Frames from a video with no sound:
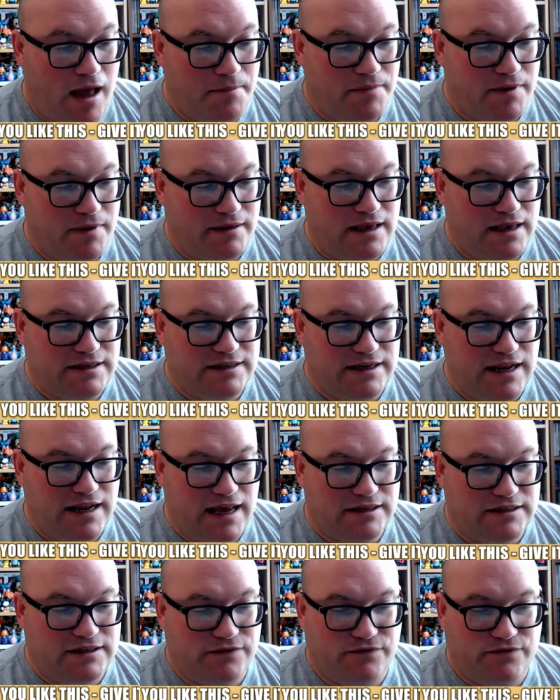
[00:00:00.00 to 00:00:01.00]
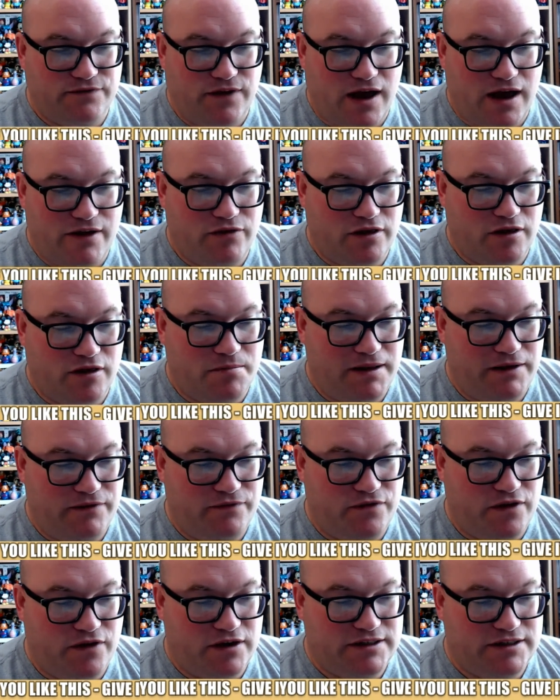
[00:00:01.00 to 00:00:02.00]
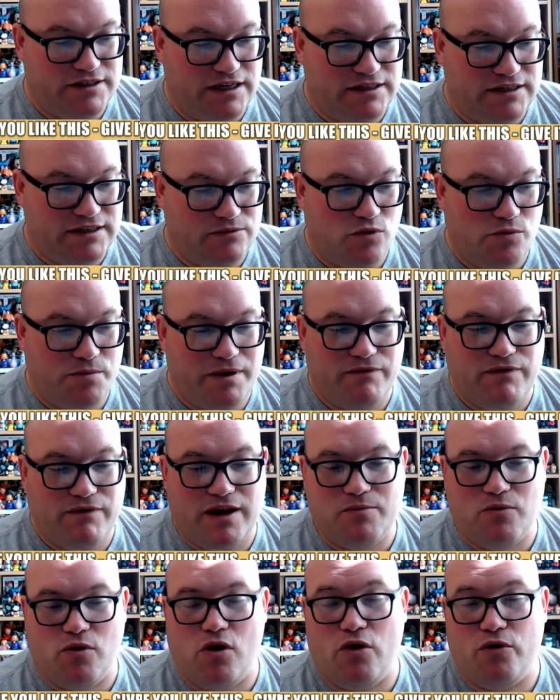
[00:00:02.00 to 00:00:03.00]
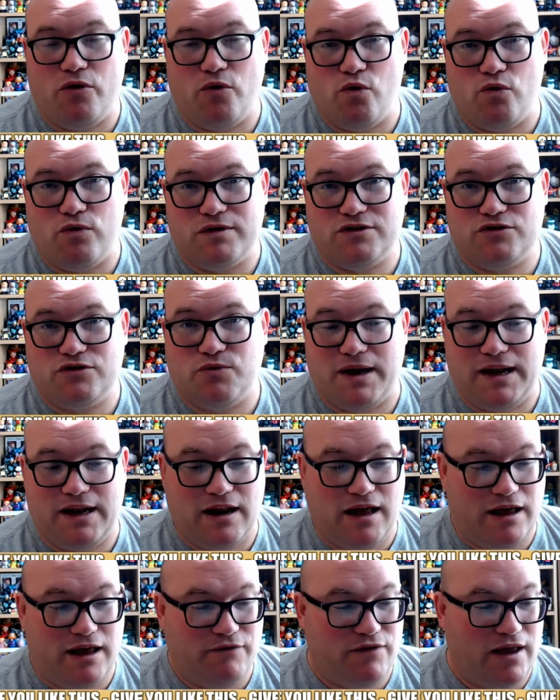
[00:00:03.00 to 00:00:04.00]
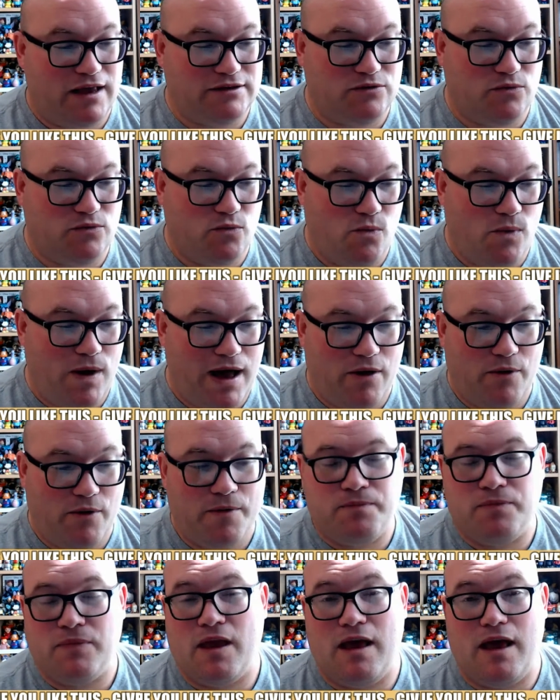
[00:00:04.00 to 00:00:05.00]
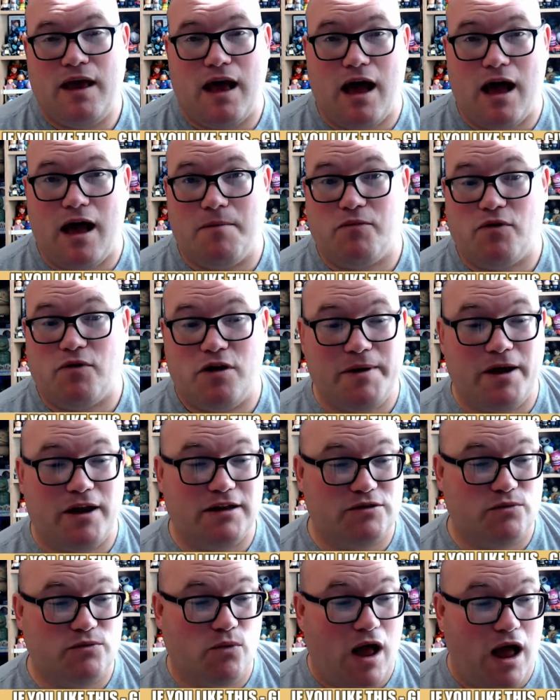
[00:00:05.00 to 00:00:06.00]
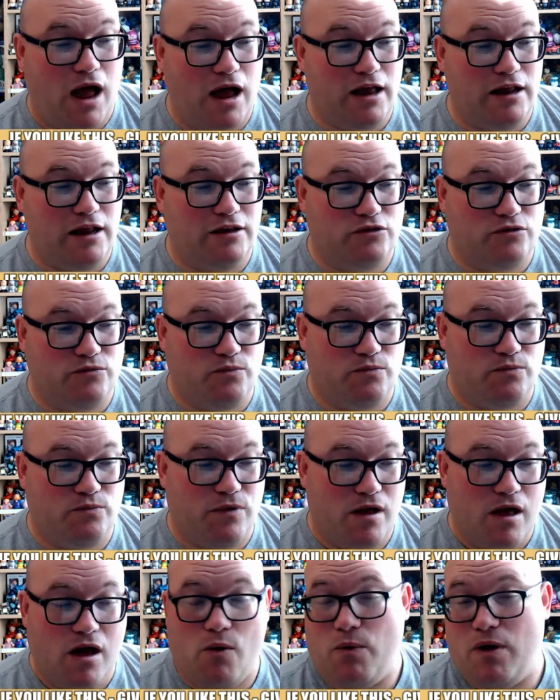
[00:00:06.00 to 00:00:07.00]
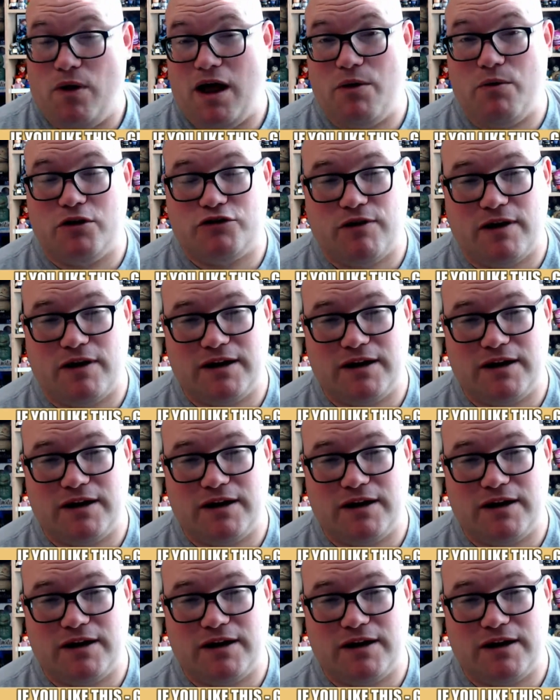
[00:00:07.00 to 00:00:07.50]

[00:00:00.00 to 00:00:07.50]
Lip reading: Designated Survivor, the complete first season, will be available on August 29th as well. Gonna be honest, I watch Grey's